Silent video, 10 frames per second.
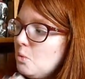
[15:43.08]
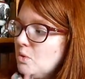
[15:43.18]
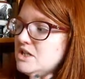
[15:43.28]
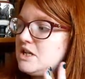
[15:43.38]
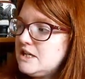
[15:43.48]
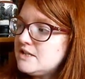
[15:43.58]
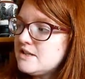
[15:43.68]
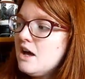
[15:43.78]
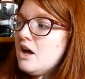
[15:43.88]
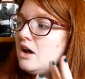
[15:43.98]
which is
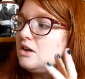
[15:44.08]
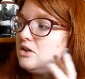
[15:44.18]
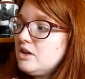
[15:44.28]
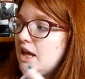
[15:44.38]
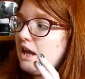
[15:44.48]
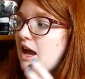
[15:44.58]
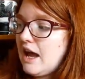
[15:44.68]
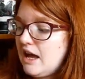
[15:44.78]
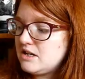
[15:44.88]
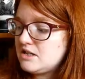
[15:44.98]
looking
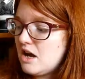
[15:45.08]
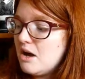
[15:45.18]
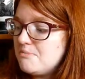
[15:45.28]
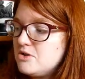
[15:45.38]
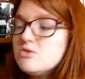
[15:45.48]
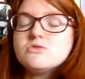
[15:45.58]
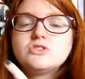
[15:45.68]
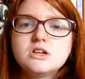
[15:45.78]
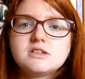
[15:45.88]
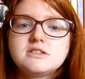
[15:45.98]
at
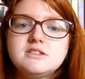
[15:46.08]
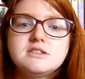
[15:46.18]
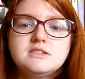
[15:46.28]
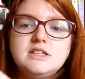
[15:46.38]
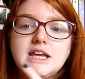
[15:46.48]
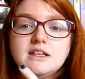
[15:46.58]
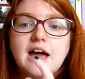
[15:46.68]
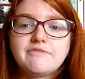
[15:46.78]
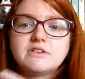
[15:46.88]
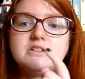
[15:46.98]
not just
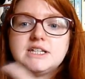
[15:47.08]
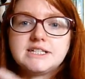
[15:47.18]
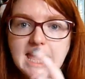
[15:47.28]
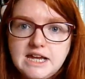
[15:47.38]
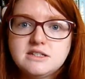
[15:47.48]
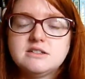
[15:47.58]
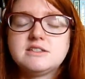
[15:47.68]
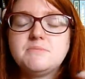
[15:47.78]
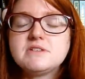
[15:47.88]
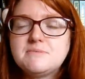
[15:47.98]
African
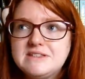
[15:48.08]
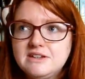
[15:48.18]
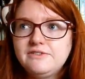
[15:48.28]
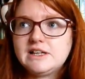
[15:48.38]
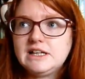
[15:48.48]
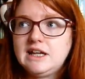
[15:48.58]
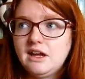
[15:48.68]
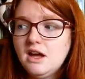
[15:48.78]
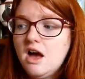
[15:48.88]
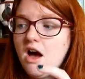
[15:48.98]
dictators, but
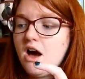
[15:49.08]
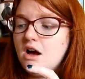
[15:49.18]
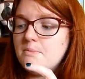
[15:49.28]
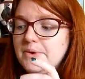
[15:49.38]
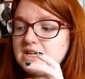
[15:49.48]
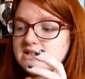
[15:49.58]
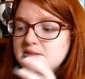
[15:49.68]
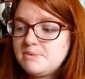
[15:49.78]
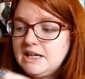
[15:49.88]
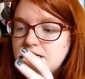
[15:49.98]
specifically it's
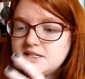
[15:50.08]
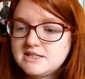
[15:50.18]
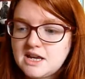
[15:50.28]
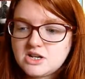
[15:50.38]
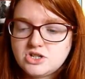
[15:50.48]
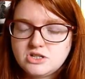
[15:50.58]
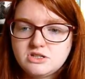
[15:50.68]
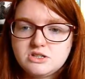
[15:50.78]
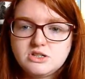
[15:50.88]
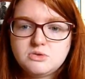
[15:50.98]
split into
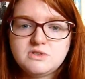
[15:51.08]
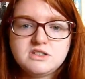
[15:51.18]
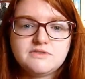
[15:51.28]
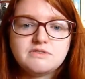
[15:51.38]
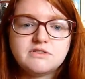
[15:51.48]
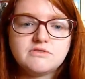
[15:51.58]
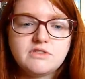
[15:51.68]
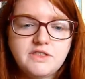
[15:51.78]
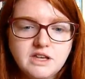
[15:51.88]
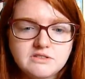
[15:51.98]
sections to do with different
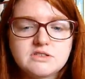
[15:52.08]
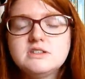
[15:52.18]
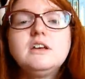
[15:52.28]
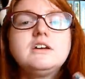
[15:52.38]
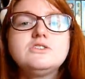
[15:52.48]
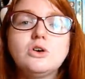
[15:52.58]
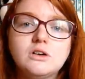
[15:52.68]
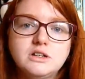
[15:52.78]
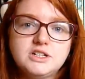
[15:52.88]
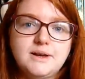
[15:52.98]
things. There's like a
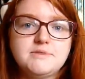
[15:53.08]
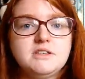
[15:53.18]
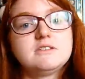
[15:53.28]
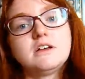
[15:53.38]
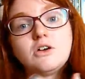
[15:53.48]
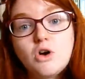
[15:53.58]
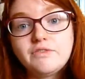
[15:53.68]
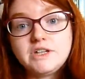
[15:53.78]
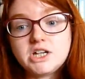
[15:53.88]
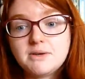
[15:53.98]
chocolate chapter, there's like a
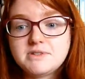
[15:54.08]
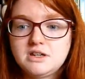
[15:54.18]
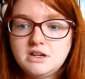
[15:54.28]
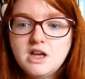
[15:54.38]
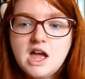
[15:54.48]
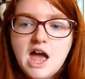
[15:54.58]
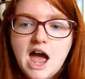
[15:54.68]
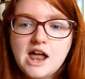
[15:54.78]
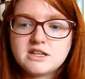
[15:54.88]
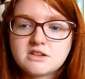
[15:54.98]
coffee chapter,
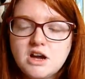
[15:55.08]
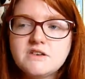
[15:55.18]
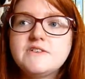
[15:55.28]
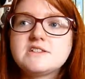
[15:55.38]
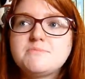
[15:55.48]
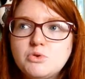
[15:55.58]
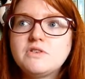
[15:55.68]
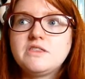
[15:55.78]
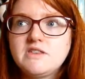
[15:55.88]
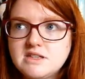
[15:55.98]
and it's kind of
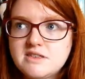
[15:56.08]
exploring these